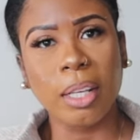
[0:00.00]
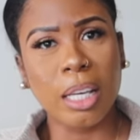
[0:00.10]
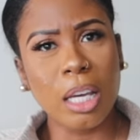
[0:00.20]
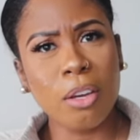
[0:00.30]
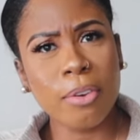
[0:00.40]

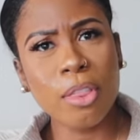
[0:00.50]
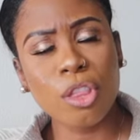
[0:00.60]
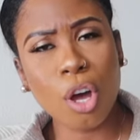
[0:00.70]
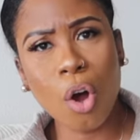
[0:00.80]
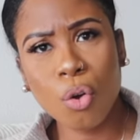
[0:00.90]
even
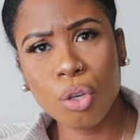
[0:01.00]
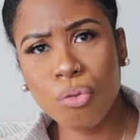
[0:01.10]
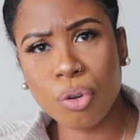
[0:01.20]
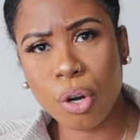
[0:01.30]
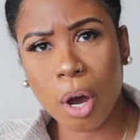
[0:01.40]
though
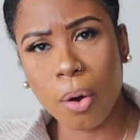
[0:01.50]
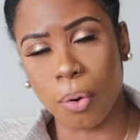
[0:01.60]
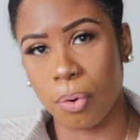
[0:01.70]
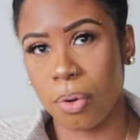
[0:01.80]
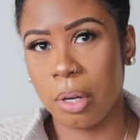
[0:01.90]
you
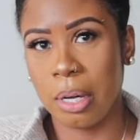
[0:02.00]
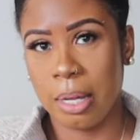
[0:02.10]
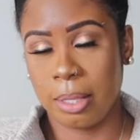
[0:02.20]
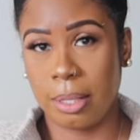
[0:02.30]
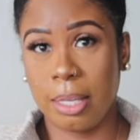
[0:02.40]
know
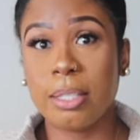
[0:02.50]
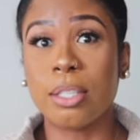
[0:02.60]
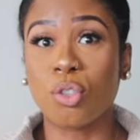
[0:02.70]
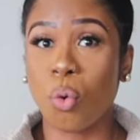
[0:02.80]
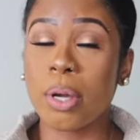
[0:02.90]
that this
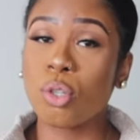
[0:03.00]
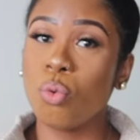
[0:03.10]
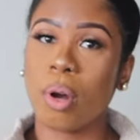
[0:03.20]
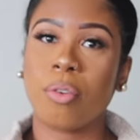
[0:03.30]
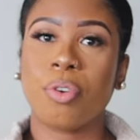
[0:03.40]
is going to
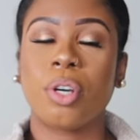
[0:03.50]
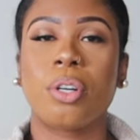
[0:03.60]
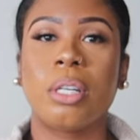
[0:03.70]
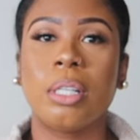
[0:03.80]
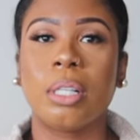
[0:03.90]
work for
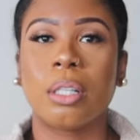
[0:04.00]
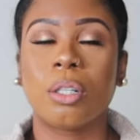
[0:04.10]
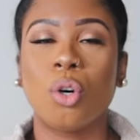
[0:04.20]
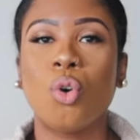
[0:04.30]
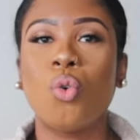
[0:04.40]
your good,
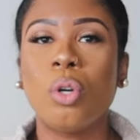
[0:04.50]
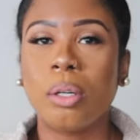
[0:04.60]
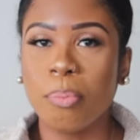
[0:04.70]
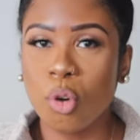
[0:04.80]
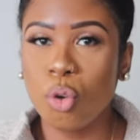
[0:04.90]

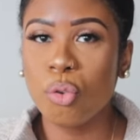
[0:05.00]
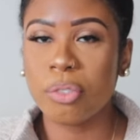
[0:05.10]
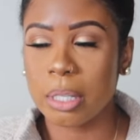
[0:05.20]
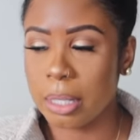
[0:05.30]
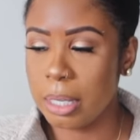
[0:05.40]
who moves
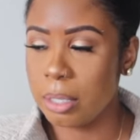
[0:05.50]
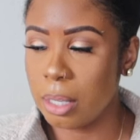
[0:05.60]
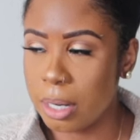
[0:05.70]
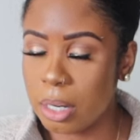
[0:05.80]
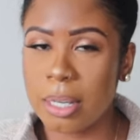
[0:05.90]
and these
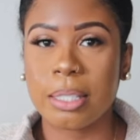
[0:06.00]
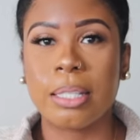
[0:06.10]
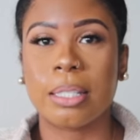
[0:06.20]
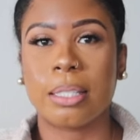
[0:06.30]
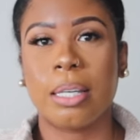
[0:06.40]
and does
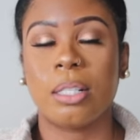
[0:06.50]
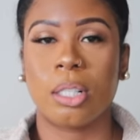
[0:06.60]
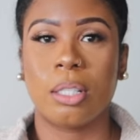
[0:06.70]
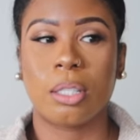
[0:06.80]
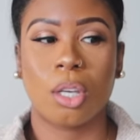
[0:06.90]
these
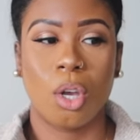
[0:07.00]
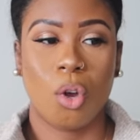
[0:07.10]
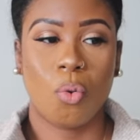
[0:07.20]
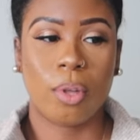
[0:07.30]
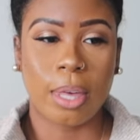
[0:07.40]
decisions
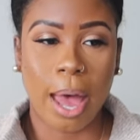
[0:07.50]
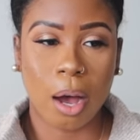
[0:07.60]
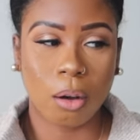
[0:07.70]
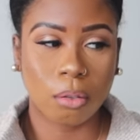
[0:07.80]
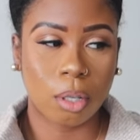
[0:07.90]

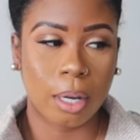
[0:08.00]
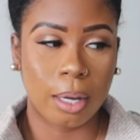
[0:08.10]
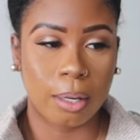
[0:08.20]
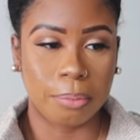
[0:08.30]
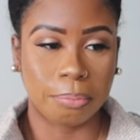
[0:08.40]
without
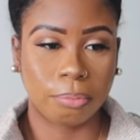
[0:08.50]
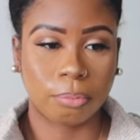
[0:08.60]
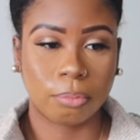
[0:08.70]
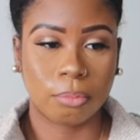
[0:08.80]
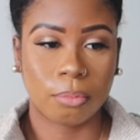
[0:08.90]
um,
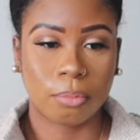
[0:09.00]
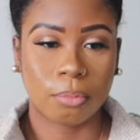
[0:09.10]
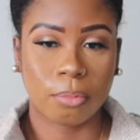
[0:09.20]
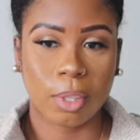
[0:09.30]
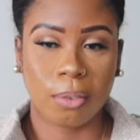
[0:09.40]

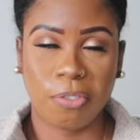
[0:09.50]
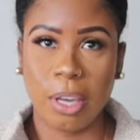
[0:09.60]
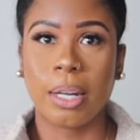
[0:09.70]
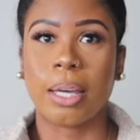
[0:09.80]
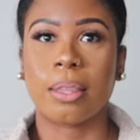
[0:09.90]

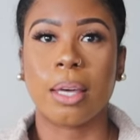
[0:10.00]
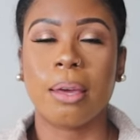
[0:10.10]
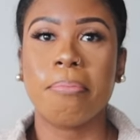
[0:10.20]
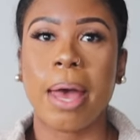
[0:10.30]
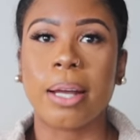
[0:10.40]
feeling the
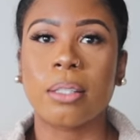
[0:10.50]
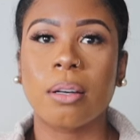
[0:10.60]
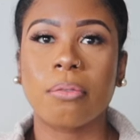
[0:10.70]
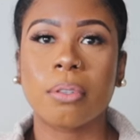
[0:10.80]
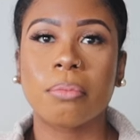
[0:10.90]
impact
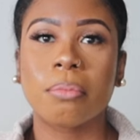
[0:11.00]
of them,